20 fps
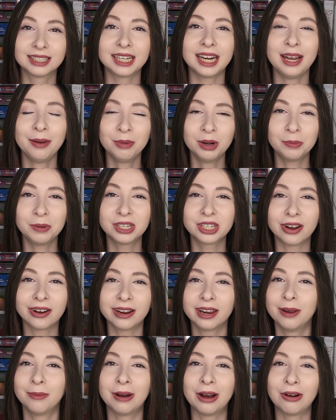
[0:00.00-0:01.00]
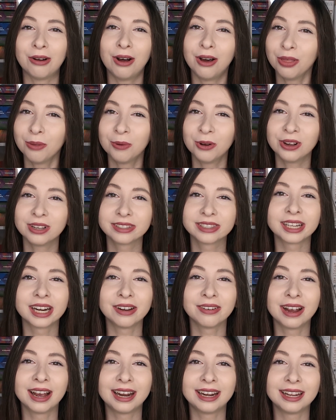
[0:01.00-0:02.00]
Today I'm going to be talking about all the books that
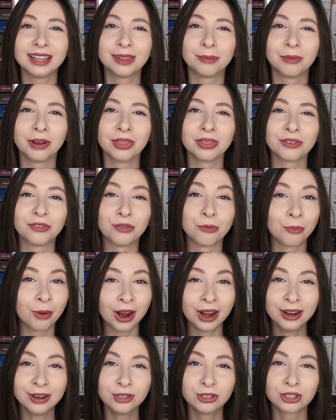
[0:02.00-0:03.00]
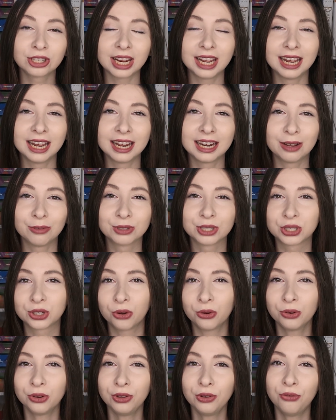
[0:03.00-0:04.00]
I read in the month of March, and it was a
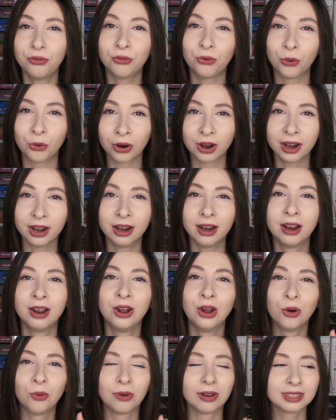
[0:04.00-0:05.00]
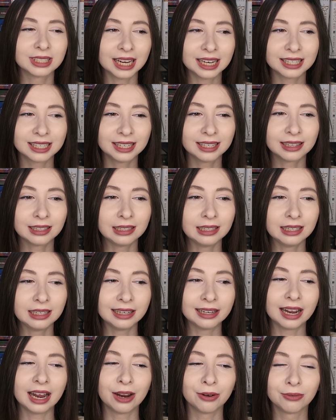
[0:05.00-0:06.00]
total of 4. Well,
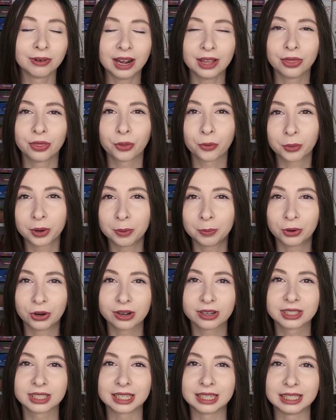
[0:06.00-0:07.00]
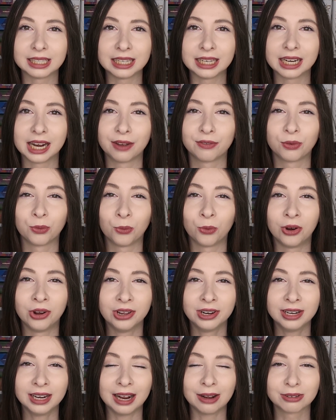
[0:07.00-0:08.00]
technically I read 3 books in DNF
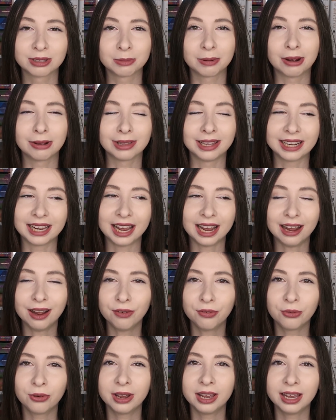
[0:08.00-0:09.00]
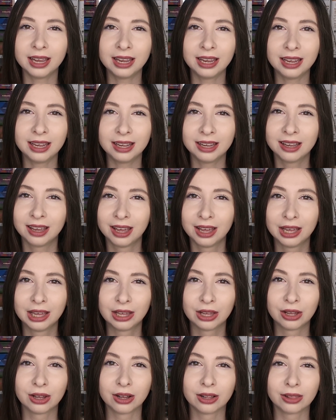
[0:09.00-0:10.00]
1. I was about like halfway,
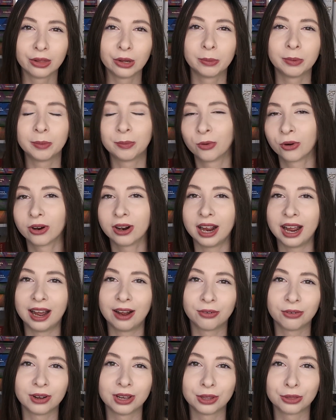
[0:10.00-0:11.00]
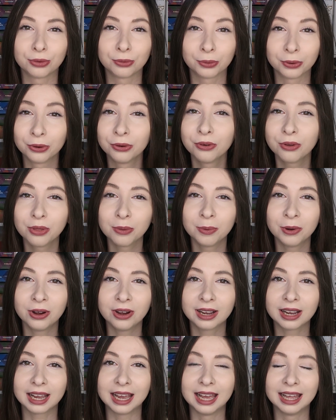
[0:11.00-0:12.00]
a little bit more halfway through the
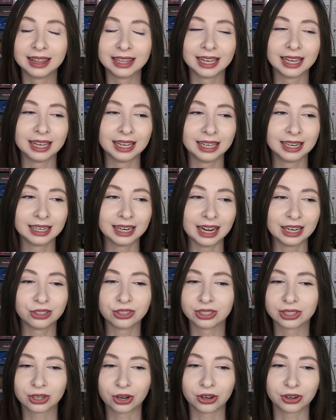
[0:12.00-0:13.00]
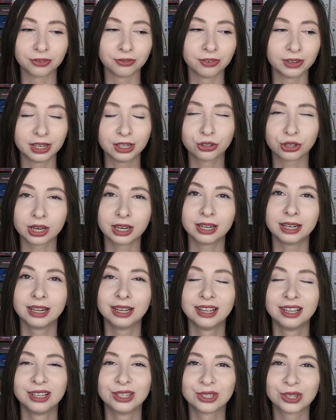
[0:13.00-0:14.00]
book, and then I just couldn't finish it.
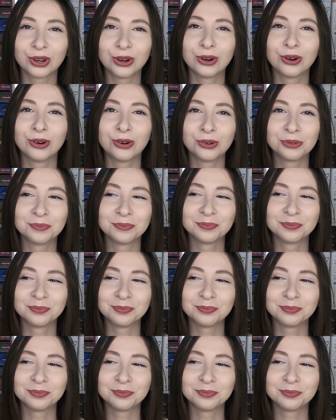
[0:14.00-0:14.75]
So